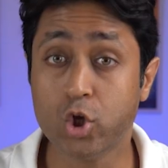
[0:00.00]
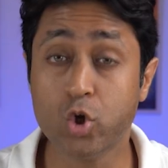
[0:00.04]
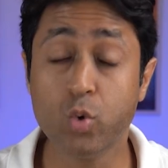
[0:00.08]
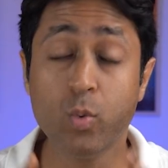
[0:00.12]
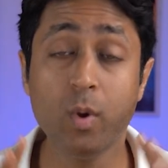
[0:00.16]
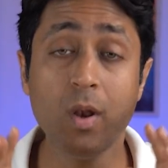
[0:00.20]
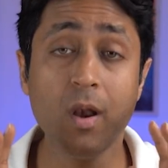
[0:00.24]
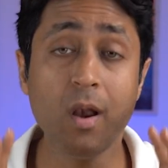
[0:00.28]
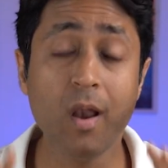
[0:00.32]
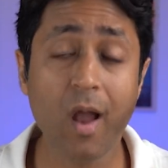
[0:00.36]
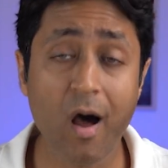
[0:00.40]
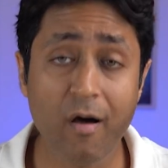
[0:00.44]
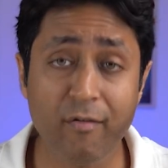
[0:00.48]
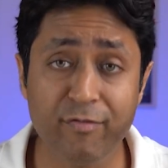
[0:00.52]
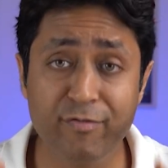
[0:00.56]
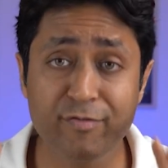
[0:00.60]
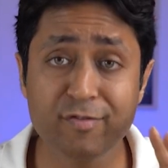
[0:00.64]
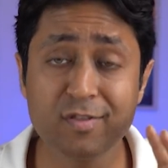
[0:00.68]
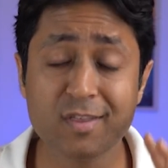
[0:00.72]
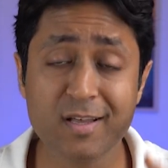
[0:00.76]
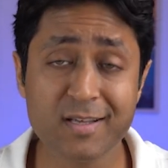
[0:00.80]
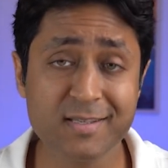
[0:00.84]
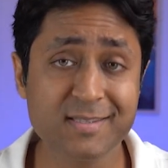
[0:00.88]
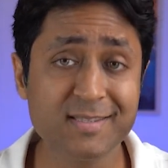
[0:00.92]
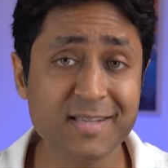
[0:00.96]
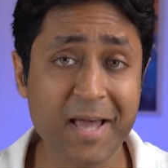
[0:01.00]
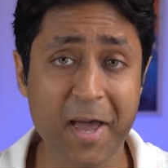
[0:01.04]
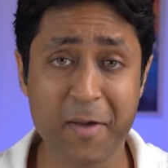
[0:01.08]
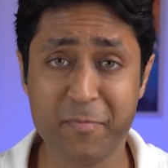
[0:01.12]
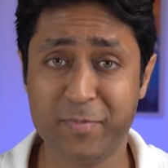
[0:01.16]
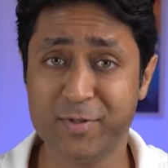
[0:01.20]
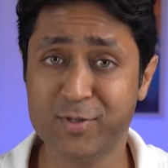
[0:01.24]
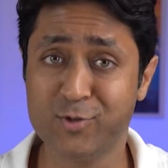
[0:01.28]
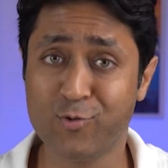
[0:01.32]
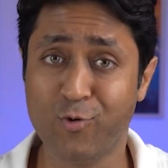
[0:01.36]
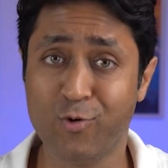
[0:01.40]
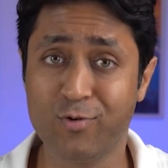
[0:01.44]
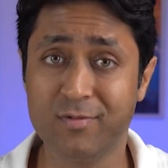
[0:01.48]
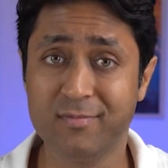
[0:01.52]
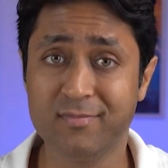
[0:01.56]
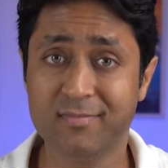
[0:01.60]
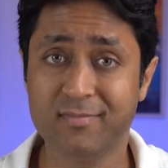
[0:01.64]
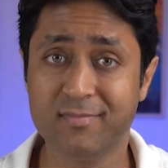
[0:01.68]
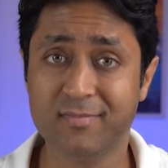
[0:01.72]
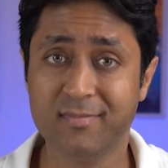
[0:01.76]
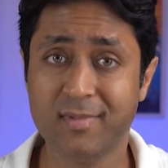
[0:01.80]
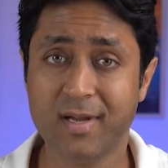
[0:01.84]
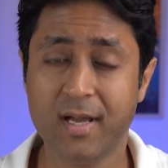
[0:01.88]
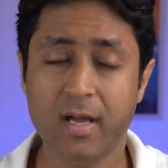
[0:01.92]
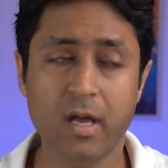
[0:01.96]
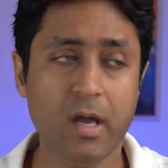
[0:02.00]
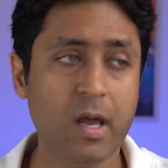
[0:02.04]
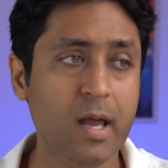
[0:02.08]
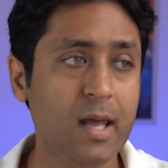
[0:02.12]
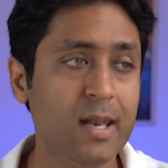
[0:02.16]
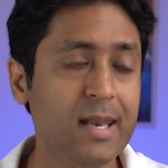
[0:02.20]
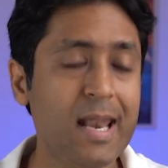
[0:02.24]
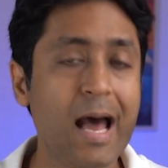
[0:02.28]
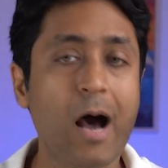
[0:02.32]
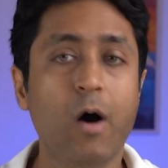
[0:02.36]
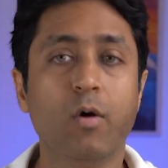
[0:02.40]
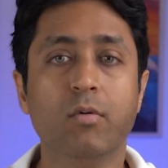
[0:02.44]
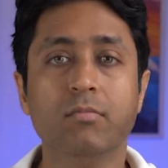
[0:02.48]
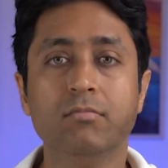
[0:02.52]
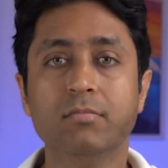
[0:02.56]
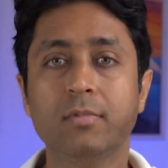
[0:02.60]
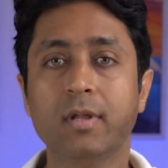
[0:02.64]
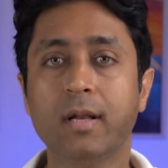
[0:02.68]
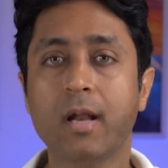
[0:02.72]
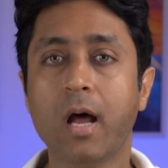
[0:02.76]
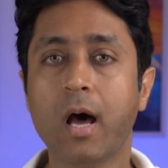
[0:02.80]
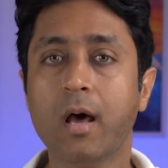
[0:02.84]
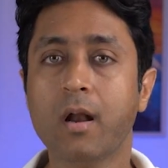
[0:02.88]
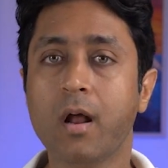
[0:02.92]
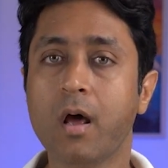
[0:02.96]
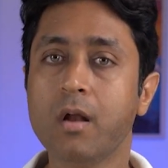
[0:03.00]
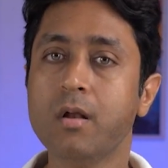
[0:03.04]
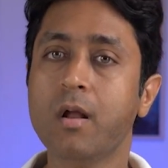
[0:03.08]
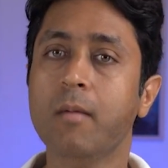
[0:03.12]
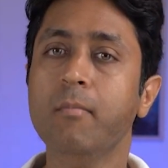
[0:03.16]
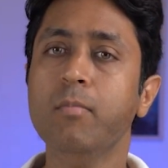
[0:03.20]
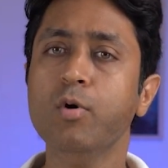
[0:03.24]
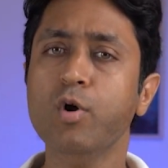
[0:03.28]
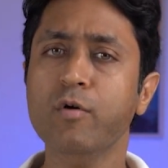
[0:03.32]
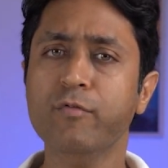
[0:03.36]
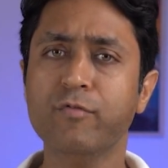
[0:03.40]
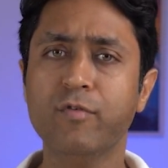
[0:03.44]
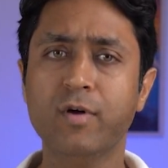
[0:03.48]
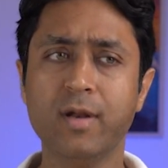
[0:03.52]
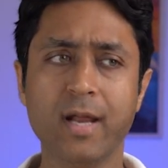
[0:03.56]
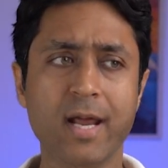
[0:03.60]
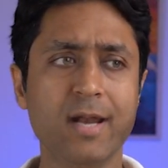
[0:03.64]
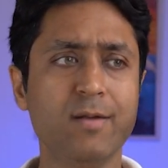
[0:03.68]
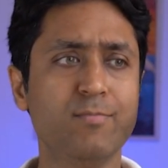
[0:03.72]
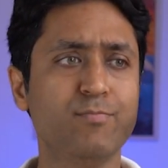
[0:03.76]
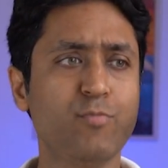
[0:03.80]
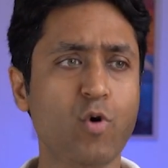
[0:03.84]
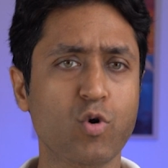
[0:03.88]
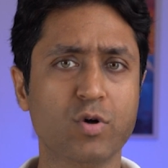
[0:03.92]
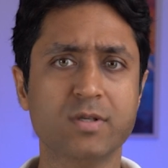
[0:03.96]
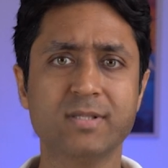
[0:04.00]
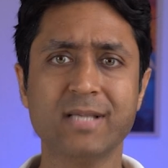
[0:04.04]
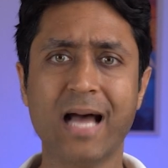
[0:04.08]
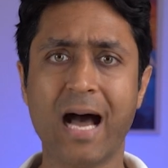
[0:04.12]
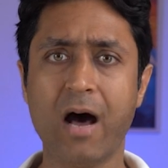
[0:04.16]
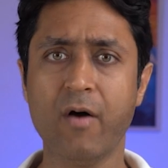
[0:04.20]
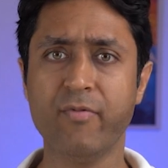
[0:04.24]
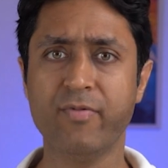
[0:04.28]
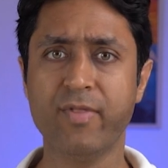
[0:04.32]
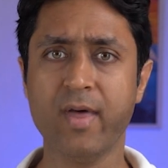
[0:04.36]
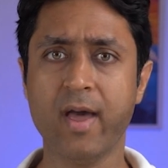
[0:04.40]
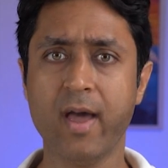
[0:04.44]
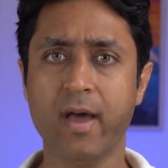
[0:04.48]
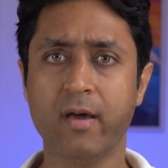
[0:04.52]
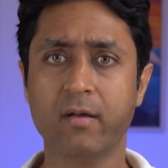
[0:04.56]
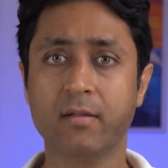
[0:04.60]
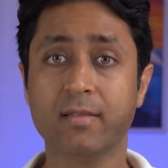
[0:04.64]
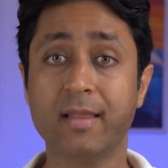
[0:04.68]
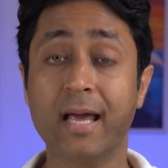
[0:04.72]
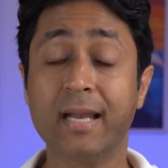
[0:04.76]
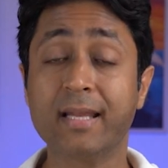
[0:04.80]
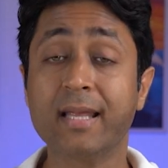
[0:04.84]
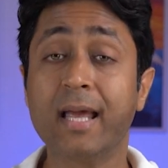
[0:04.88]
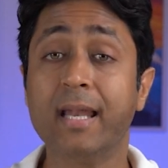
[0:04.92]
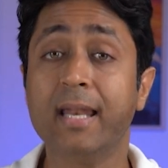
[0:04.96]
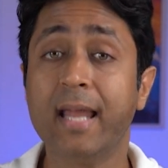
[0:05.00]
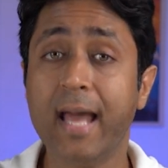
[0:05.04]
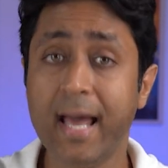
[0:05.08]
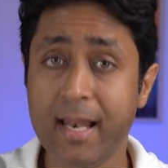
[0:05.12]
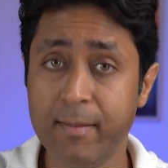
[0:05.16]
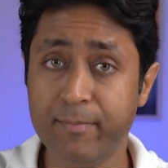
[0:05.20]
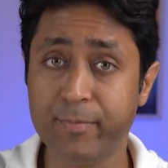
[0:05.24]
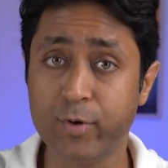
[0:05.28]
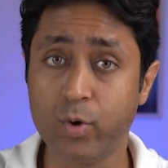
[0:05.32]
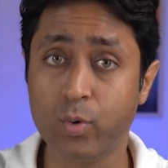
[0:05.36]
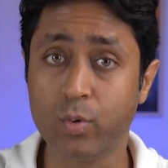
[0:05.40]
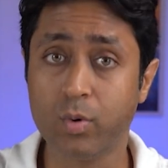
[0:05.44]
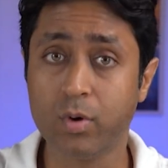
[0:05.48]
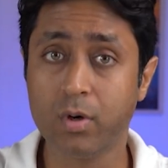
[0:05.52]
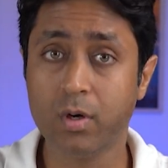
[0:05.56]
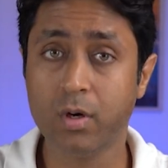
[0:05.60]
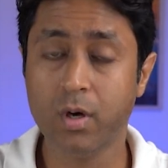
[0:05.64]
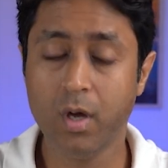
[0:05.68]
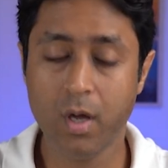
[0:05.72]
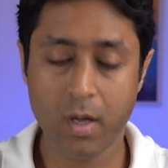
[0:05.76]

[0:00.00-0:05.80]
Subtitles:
you will love this episode. Now, there are a number of great books out there that can help you.